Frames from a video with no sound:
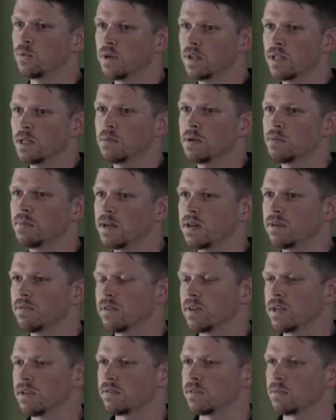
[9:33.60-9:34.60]
really be
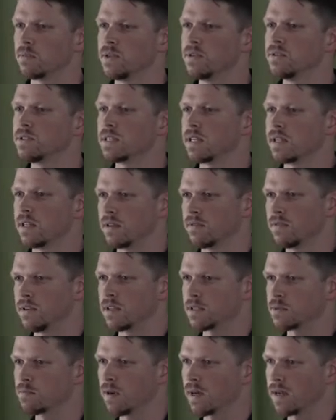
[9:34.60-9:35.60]
benefiting from using an
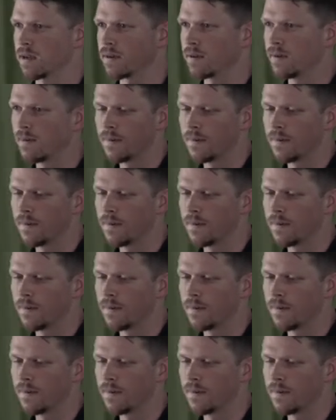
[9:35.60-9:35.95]
FES bike.